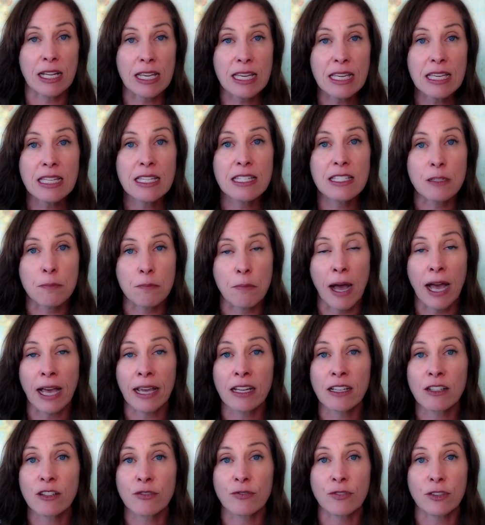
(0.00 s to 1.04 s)
is
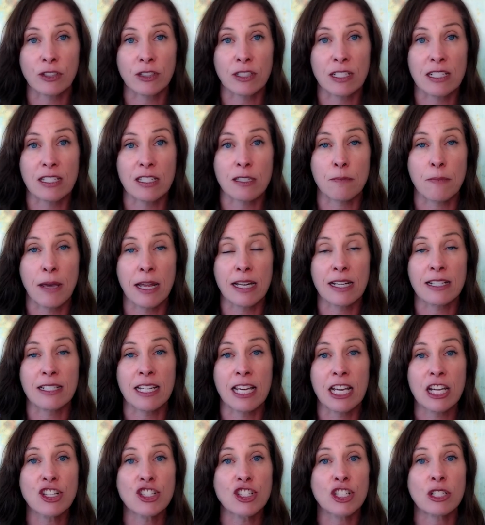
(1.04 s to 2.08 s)
mindfulness
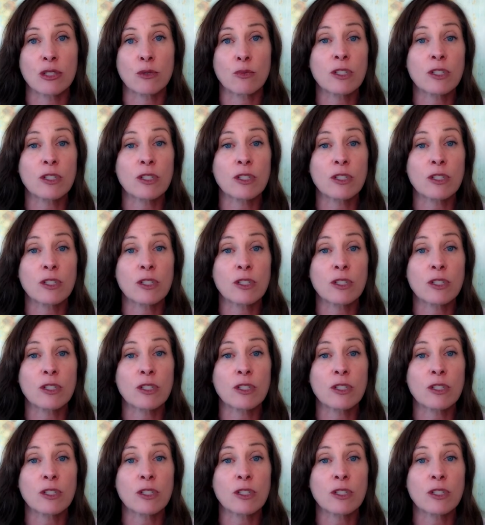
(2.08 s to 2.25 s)
meditation,